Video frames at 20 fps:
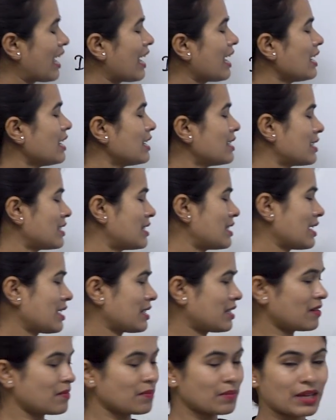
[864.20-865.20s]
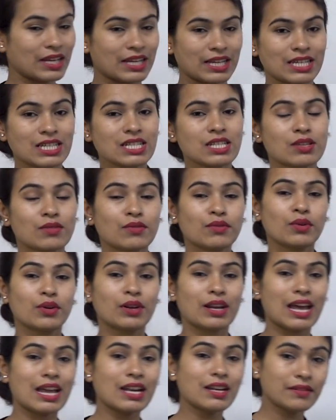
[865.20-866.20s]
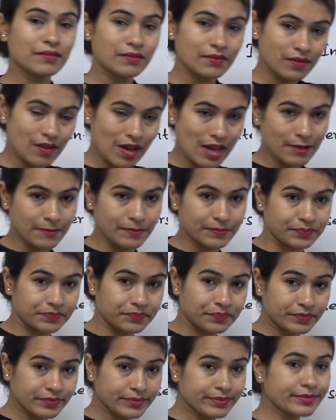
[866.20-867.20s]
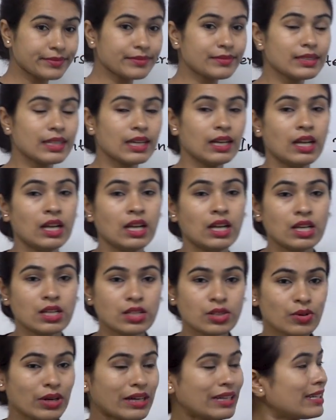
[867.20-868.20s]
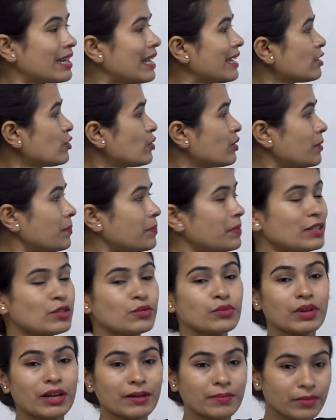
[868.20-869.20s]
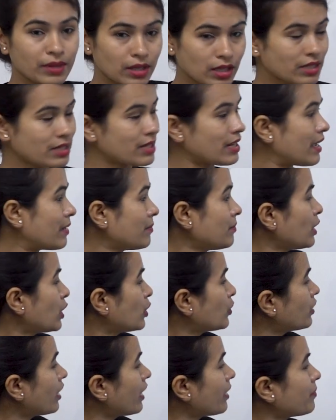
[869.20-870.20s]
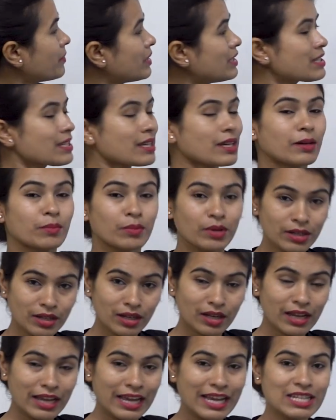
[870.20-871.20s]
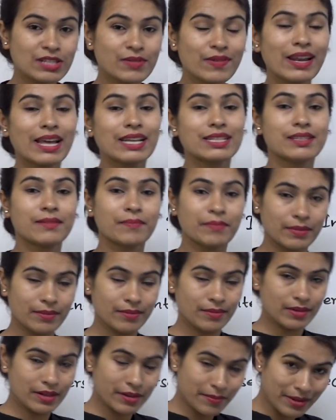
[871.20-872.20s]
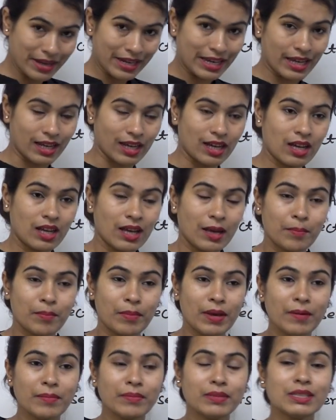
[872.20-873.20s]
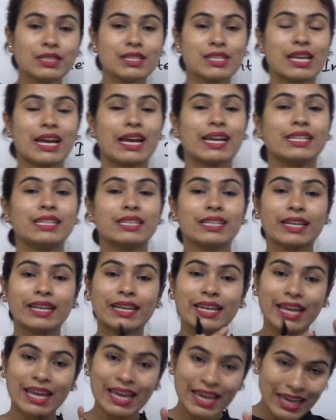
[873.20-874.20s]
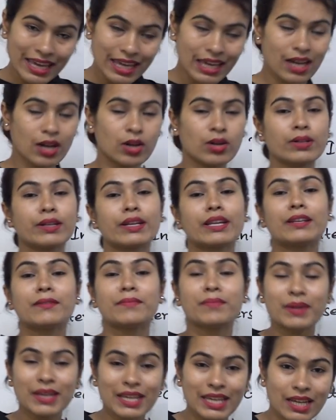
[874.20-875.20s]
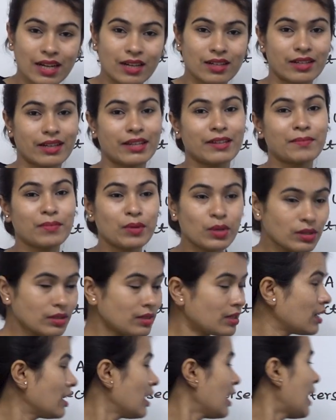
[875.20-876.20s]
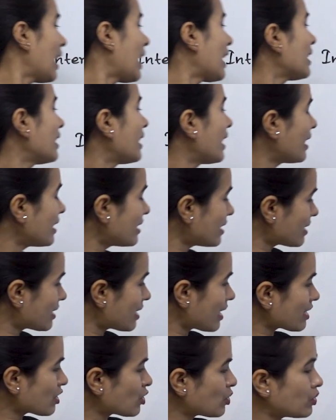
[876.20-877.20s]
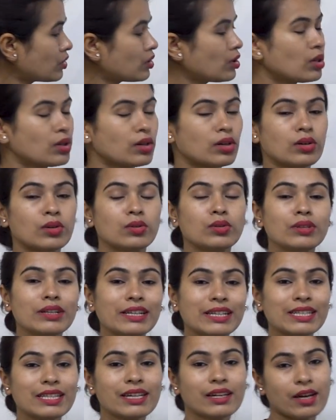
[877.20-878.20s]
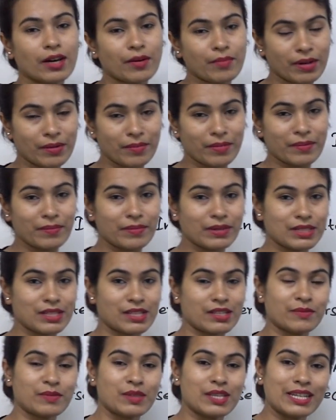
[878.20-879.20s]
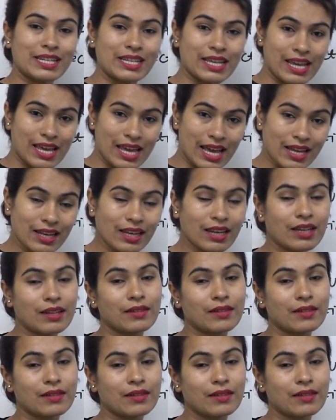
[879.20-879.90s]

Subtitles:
A intersection B is 4 and 5. So I like to repeat one more time. Union means common as well as the remaining members either in A or in B or in both. And in intersection, only the common members of set A and